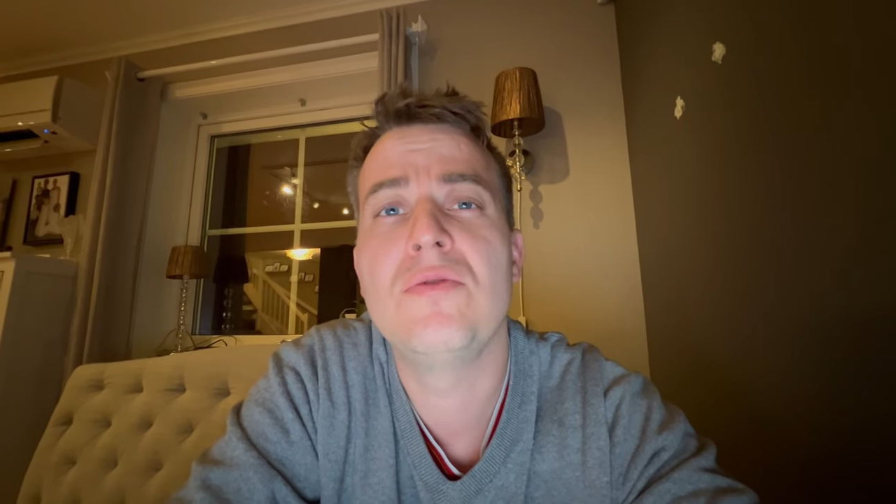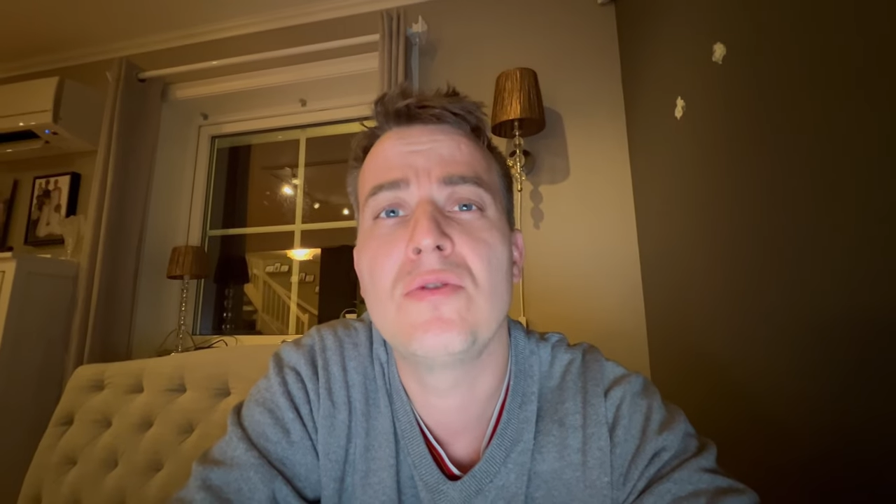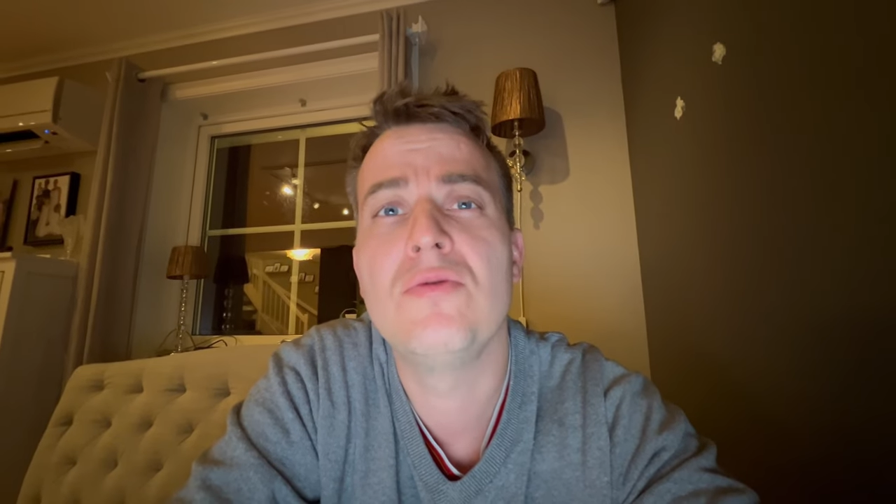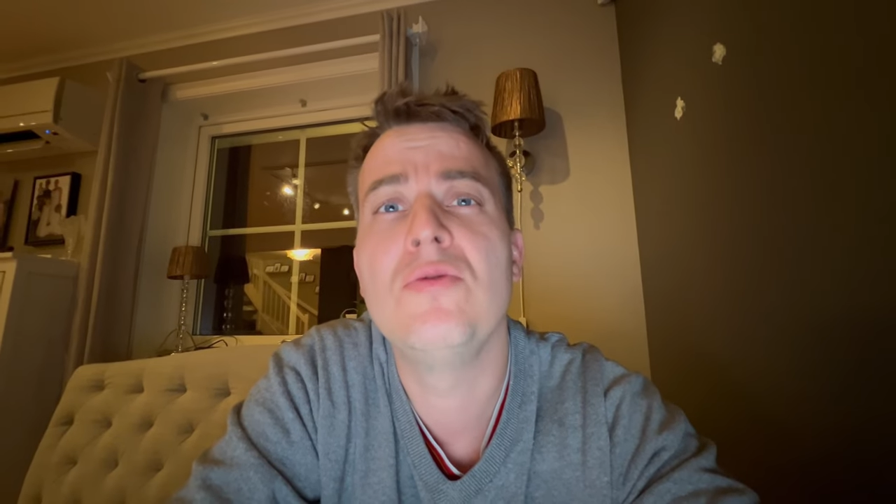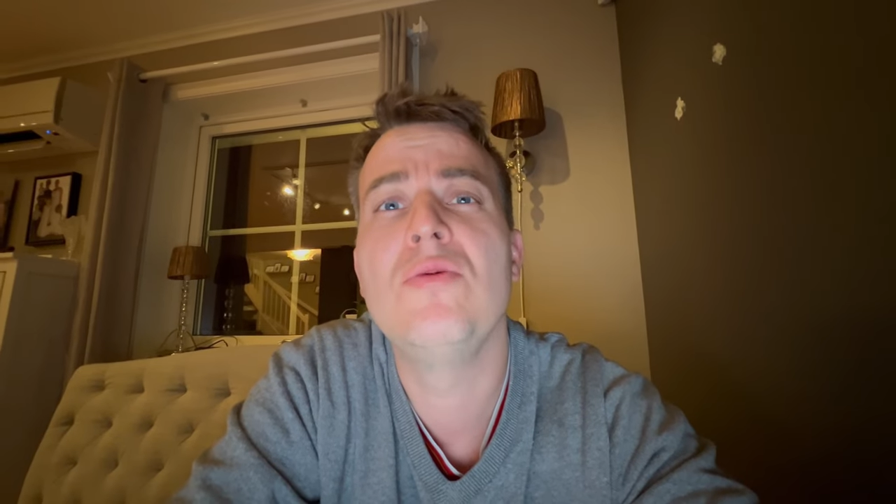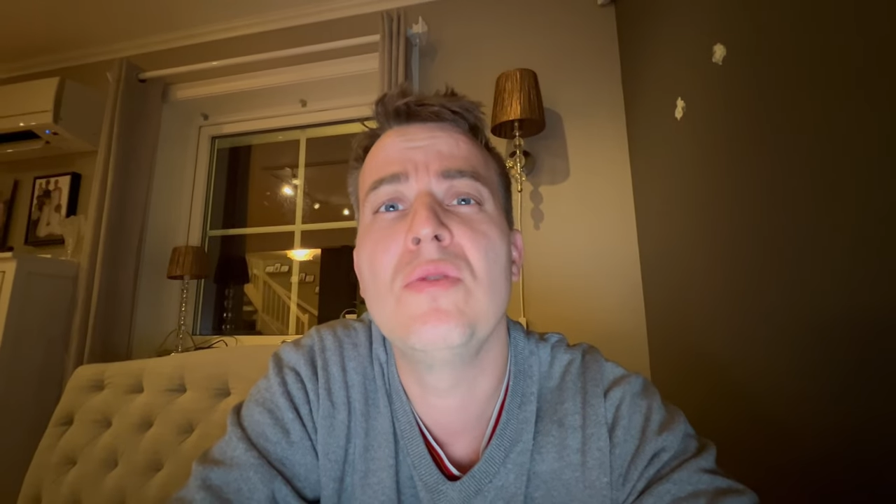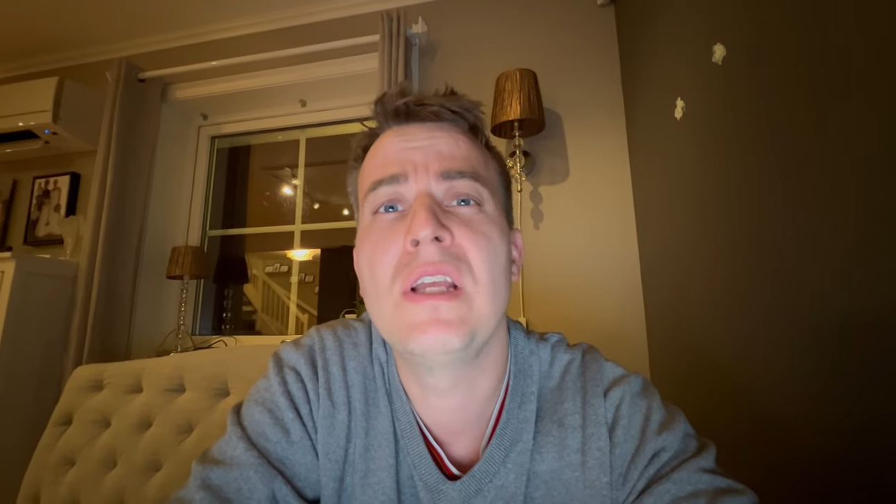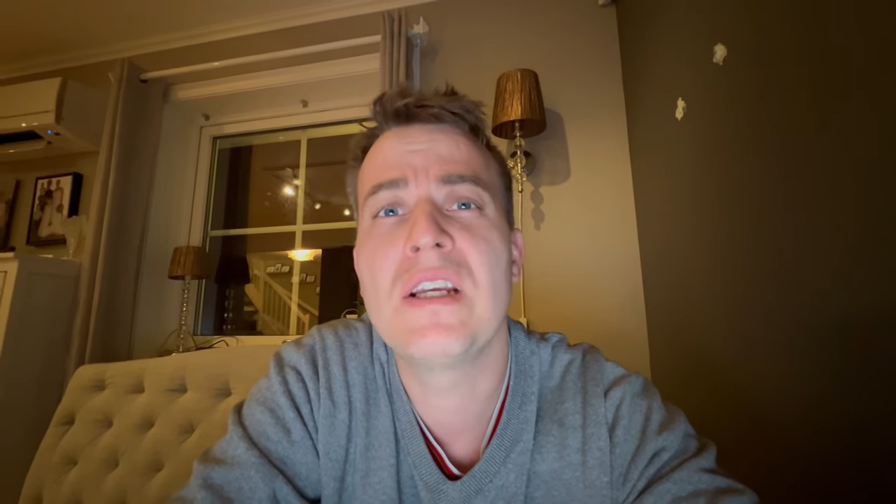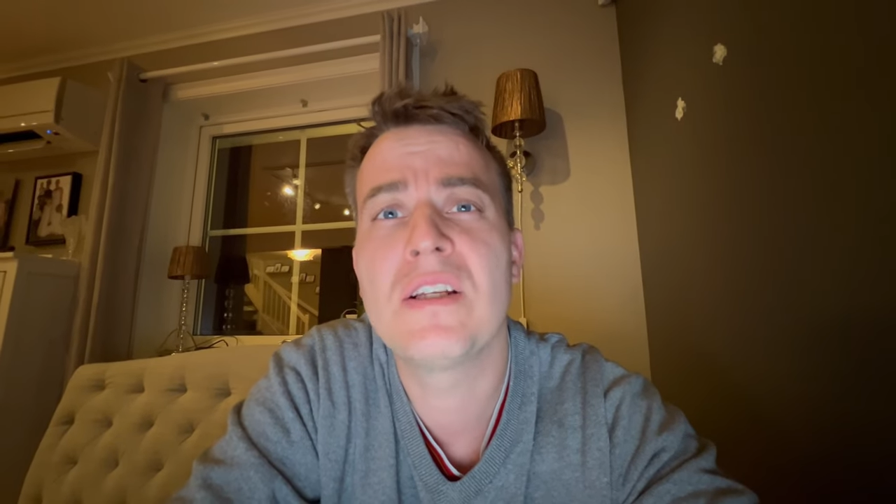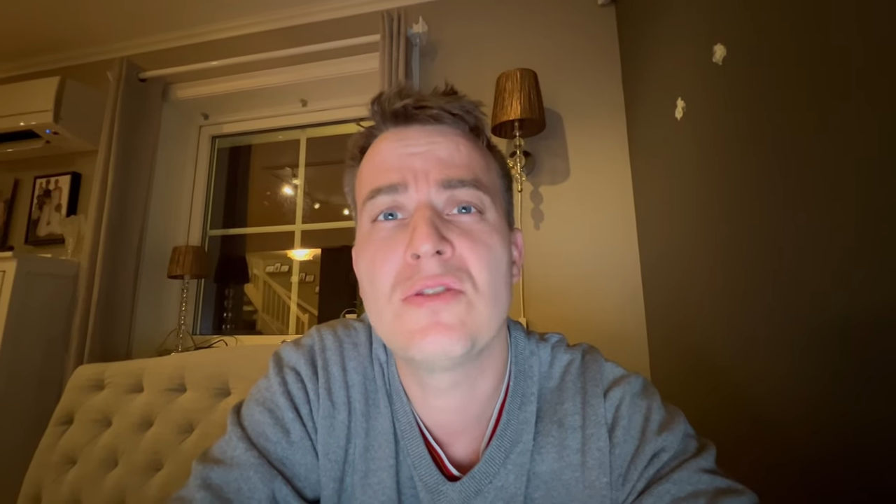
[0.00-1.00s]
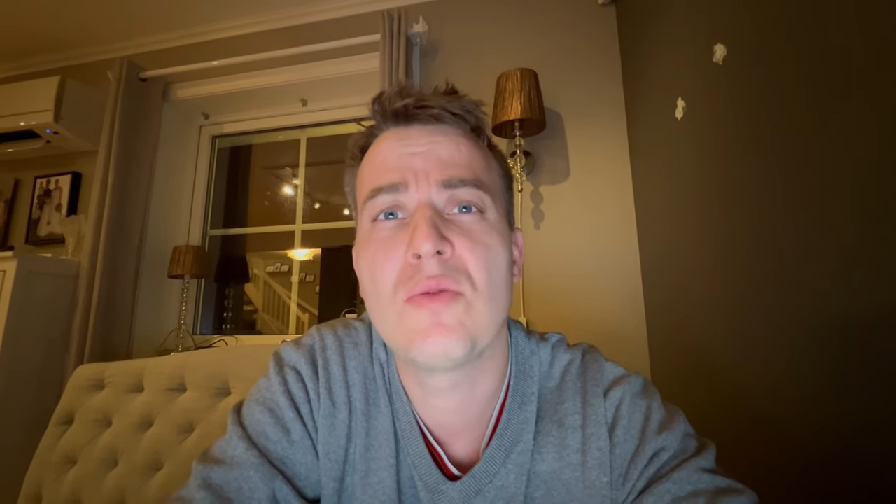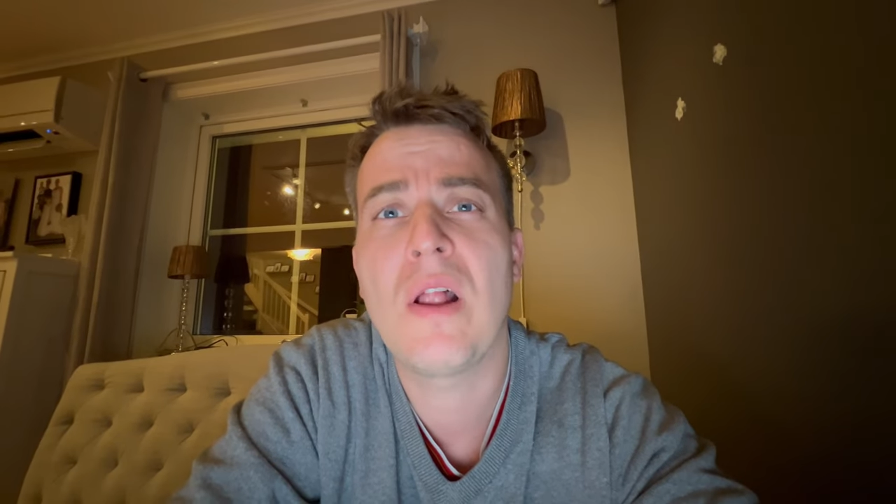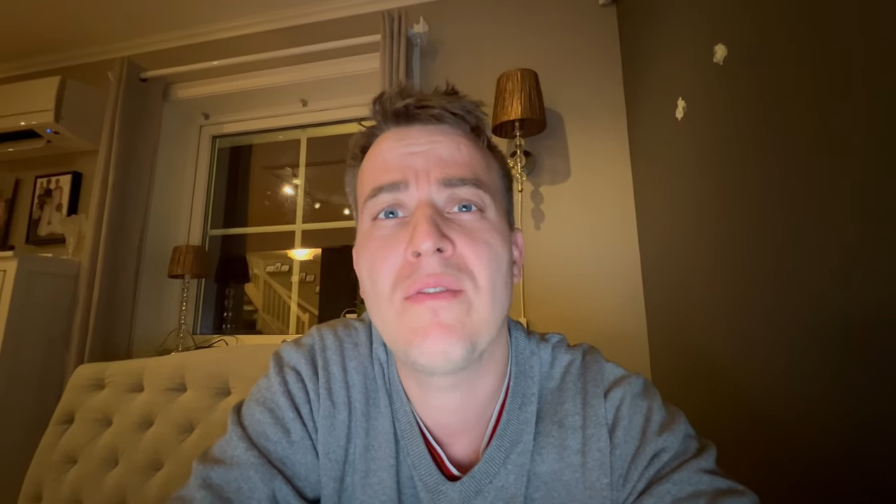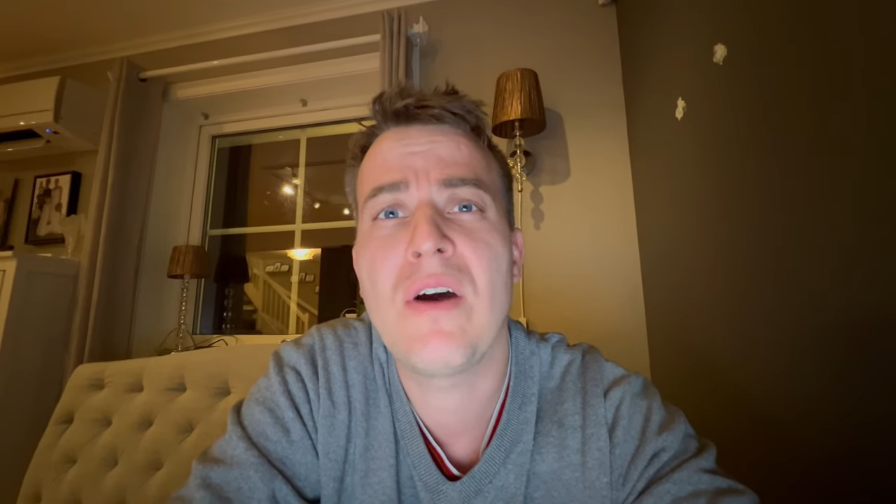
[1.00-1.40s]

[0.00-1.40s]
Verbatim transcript: grueling 12